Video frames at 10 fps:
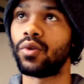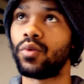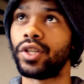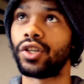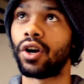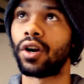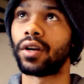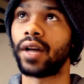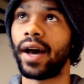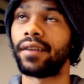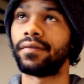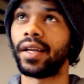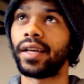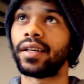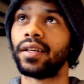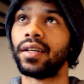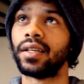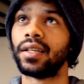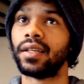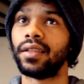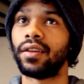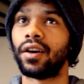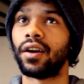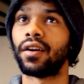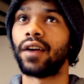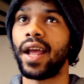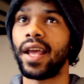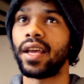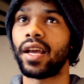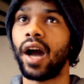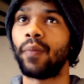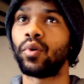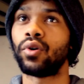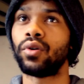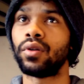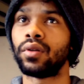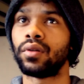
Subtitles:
which are kind of like, they're a couple.